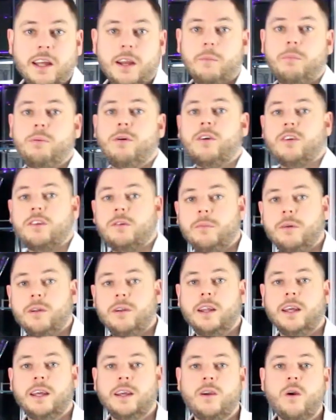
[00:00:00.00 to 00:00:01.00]
in
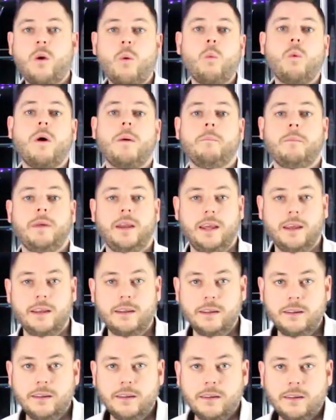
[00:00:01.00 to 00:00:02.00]
approximately 1 minute.
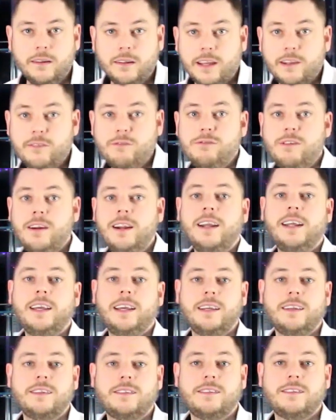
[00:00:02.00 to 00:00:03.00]
It
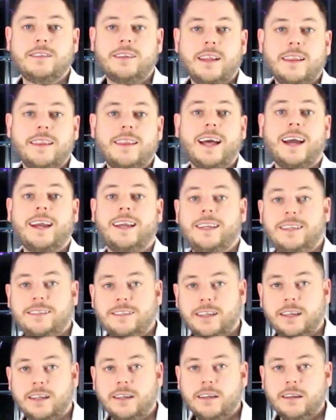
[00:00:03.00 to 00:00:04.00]
really is that
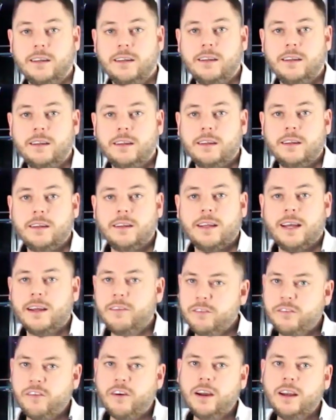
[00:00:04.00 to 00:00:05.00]
easy.
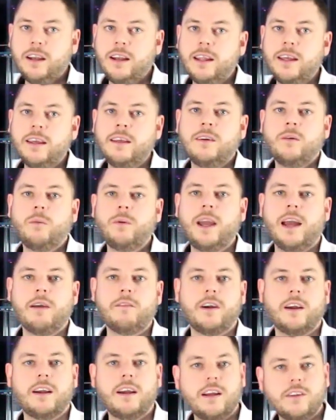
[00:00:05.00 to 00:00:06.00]
And finally, we have
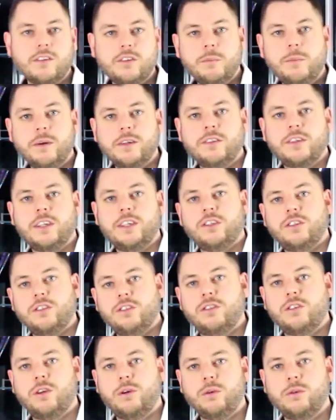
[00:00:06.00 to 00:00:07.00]
our
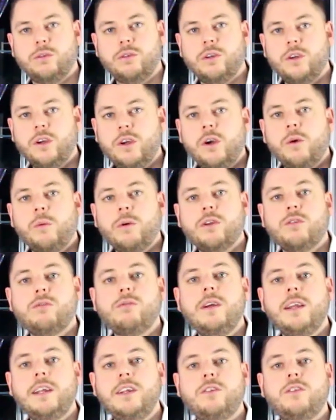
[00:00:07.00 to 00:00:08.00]
customization tools, which
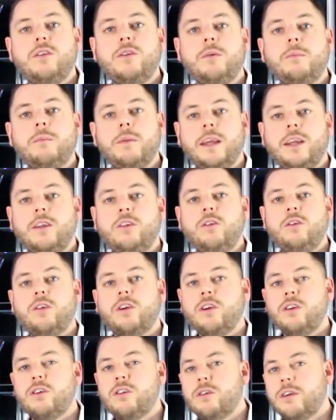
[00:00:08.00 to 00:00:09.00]
really do mean you
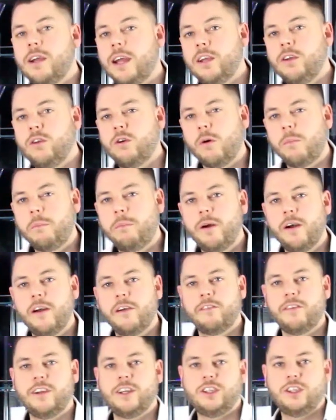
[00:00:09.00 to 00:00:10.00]
can create your
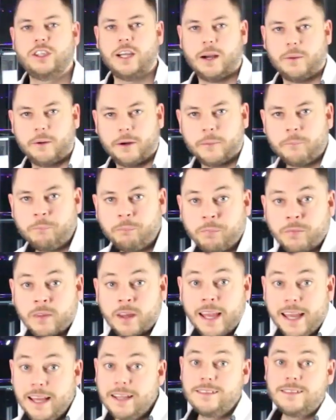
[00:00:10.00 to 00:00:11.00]
perfect shower
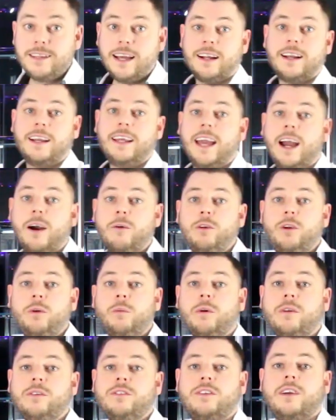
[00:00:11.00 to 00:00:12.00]
exactly how you
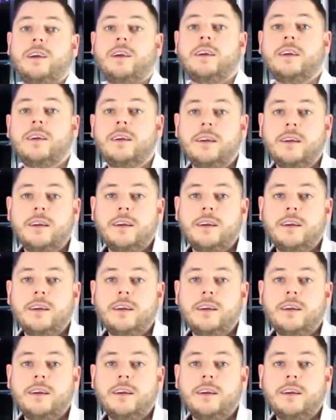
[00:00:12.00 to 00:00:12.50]
want it.